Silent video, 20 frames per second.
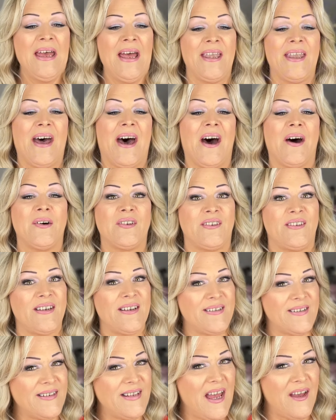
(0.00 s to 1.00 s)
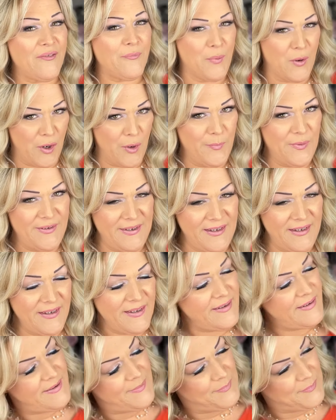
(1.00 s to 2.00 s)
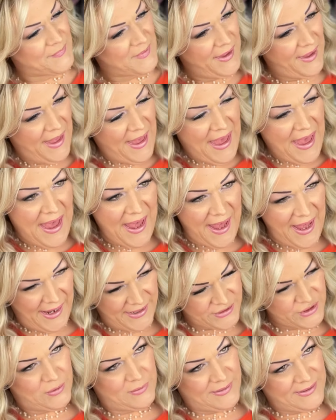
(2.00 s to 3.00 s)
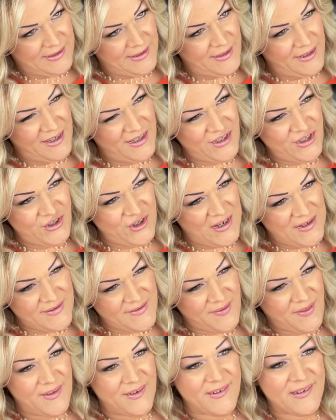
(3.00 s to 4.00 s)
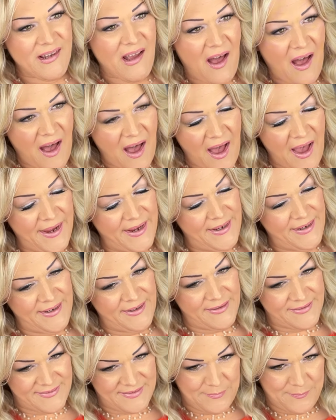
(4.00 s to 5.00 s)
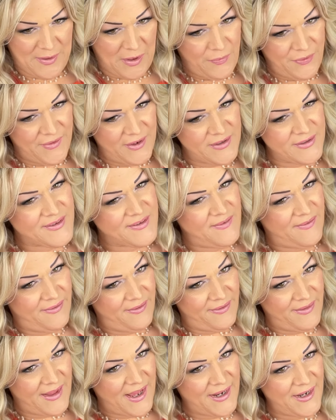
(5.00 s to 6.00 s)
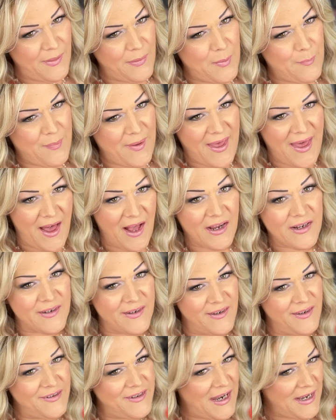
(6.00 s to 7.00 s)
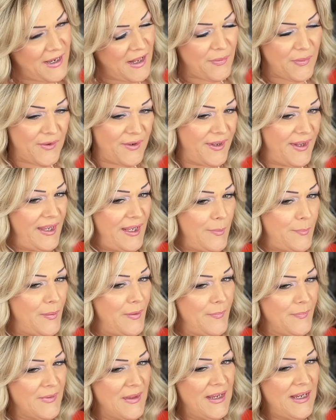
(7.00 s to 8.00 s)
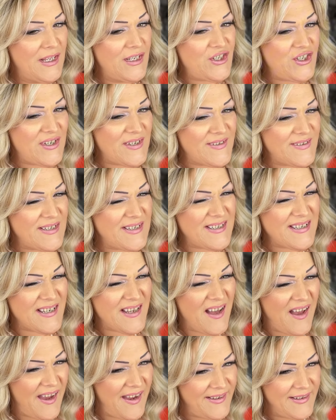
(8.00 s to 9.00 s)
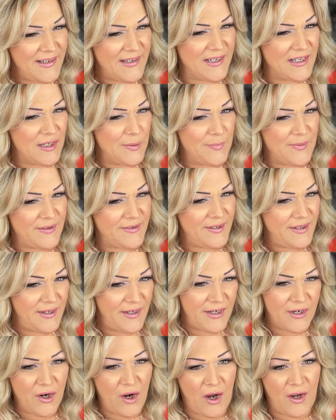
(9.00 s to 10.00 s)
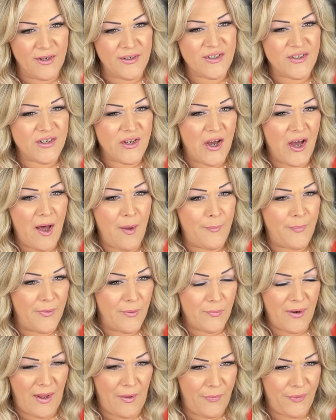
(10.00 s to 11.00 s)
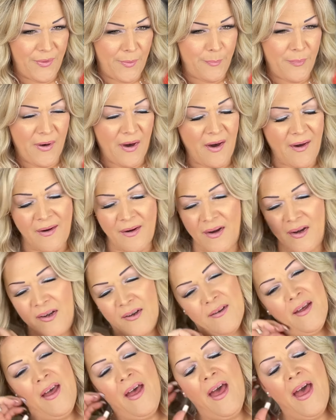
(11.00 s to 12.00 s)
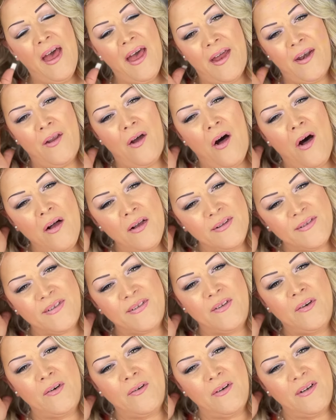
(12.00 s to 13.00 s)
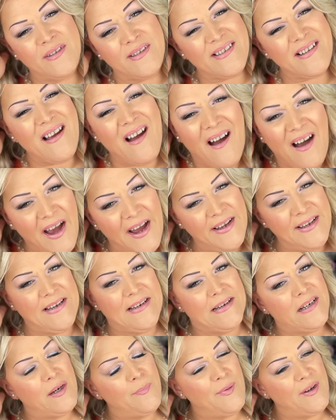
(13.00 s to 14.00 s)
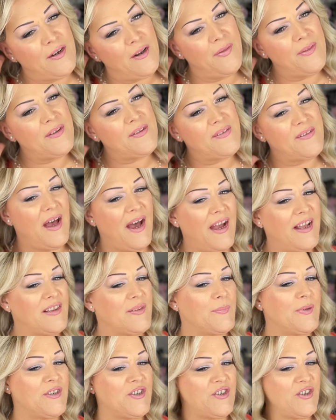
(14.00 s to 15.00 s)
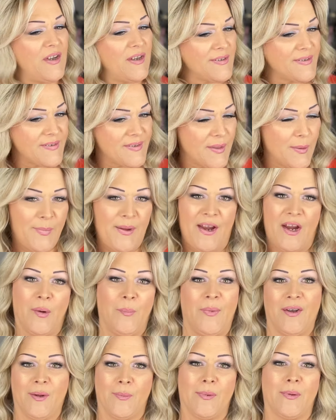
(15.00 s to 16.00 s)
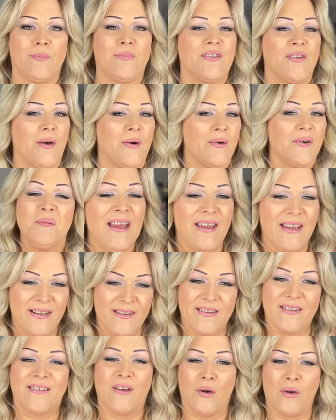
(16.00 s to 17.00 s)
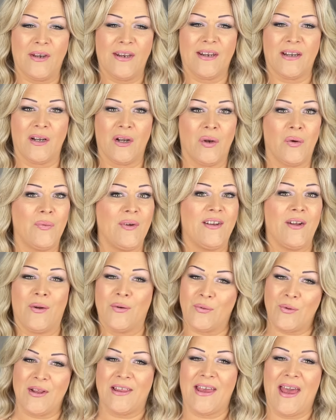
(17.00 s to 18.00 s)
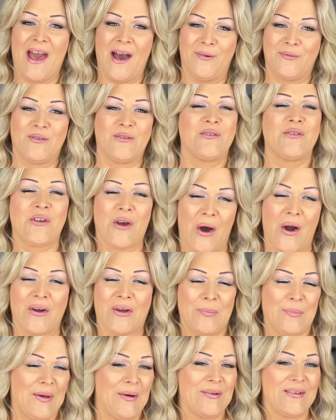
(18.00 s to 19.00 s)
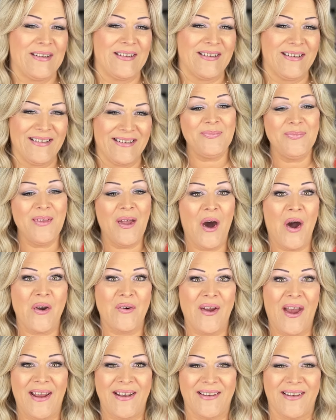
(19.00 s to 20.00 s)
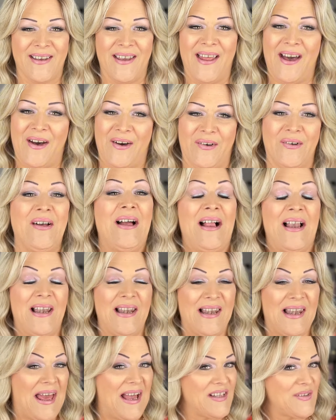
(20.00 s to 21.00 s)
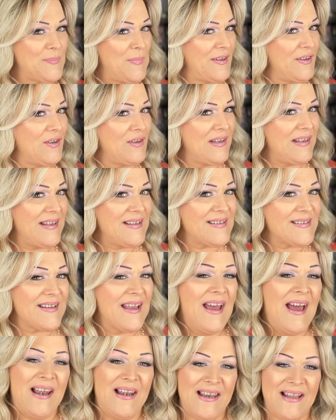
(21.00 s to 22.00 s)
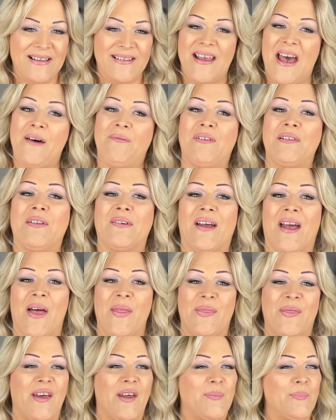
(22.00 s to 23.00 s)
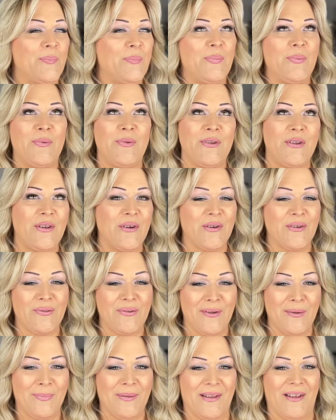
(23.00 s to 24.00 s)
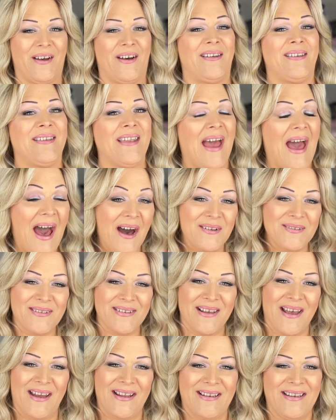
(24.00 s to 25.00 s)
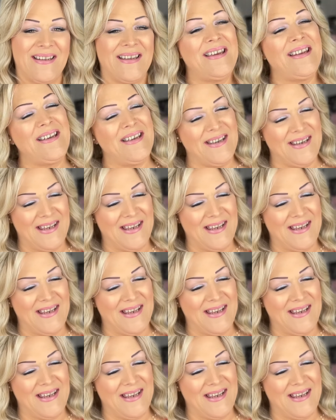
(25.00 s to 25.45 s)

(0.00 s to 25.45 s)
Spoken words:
Now, does it have permatease? Actually, just the tiniest amount. There's none in the back, none at the nape, just a tiny little bit here on top around the part, and also a tiny little bit on the sides, but just the bare minimum. So it's so little, we don't really have to talk about it. All right, now, last but not least, let's have a look at that beautiful blonde outside in